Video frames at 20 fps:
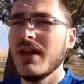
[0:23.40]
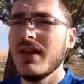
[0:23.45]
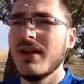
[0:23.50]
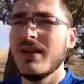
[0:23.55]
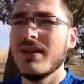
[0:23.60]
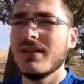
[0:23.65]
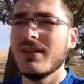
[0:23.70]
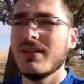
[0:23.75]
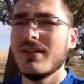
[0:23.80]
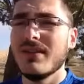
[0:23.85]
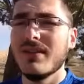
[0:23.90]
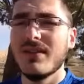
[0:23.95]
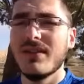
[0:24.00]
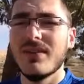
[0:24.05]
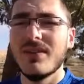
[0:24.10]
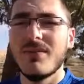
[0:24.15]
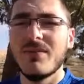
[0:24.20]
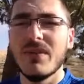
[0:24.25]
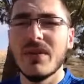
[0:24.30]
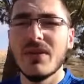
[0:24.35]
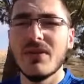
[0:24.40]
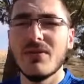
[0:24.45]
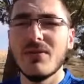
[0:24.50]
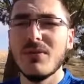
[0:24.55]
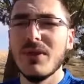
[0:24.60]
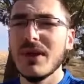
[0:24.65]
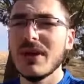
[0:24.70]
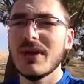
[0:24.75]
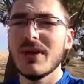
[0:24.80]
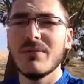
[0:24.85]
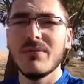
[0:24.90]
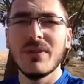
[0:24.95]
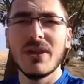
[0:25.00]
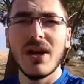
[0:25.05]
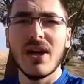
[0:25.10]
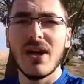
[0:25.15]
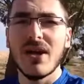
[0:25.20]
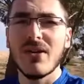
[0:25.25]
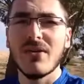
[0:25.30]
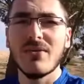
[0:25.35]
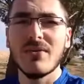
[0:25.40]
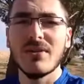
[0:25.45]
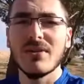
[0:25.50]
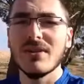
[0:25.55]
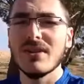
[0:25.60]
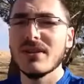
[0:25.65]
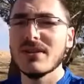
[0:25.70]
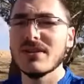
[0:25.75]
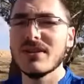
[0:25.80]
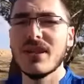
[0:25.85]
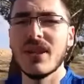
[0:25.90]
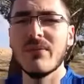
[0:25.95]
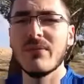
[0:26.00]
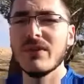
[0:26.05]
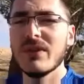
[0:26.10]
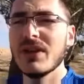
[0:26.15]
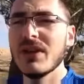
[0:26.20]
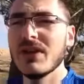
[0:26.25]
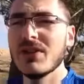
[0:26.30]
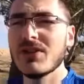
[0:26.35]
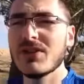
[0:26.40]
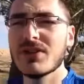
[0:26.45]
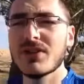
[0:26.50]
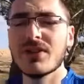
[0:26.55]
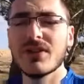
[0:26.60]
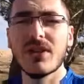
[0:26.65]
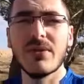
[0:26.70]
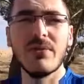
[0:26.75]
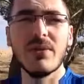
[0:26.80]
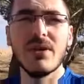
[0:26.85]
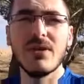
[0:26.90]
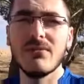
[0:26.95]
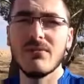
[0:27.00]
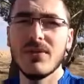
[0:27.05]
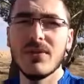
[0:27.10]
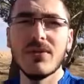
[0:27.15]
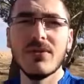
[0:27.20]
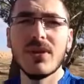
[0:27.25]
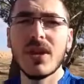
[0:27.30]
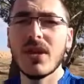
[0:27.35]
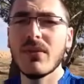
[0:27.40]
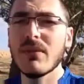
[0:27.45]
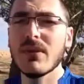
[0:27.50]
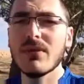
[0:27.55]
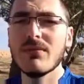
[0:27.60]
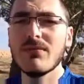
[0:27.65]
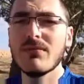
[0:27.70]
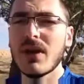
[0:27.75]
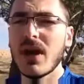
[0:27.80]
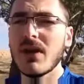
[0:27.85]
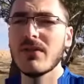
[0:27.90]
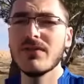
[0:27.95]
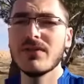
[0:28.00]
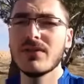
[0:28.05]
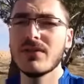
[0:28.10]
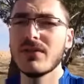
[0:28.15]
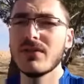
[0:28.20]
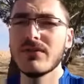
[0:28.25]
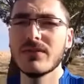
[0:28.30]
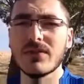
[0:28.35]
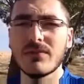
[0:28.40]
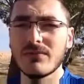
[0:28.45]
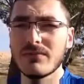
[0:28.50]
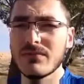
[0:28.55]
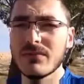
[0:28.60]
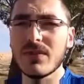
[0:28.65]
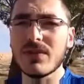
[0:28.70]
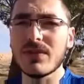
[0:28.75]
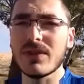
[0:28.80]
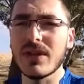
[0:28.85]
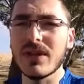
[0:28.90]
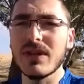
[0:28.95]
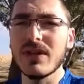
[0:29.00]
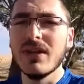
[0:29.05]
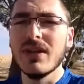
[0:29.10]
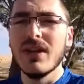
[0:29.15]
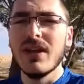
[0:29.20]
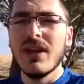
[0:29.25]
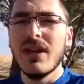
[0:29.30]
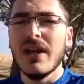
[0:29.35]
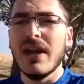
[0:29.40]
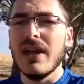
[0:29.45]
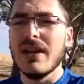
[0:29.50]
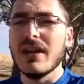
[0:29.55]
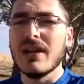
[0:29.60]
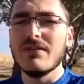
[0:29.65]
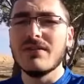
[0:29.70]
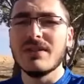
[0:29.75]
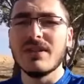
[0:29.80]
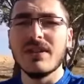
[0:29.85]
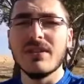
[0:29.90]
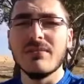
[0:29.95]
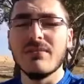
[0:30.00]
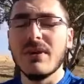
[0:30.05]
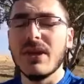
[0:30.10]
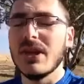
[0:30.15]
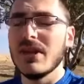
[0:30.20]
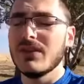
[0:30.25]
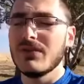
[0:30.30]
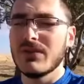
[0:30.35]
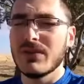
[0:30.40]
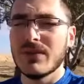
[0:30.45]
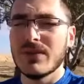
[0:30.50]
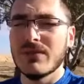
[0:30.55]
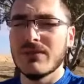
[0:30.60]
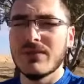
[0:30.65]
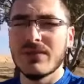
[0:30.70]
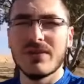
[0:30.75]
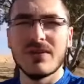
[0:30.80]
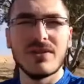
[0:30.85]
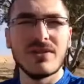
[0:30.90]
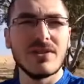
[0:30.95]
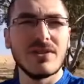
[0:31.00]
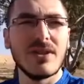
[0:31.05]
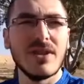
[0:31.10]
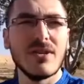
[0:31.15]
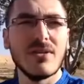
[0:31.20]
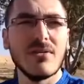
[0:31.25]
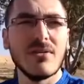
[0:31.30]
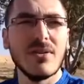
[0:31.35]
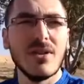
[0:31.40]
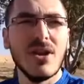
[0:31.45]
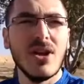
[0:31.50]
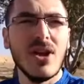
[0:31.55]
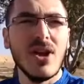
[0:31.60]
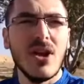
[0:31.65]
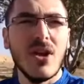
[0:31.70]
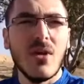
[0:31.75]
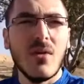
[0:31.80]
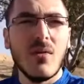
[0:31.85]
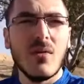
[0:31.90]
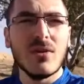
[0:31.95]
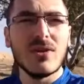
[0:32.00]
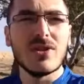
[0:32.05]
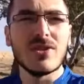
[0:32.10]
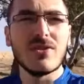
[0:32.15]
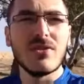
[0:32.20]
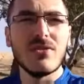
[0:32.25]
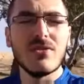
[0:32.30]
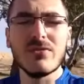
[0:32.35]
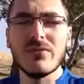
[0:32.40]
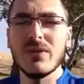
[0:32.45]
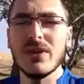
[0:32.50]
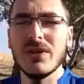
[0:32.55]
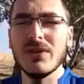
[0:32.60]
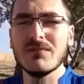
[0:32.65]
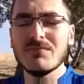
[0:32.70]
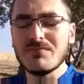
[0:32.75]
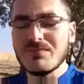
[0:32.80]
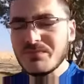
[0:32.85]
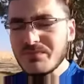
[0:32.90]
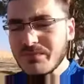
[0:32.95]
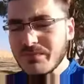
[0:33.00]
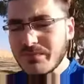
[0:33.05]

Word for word: and um, you know wake up now and D's domination i mean you name it i've served them okay and i've seen many different companies now what struck me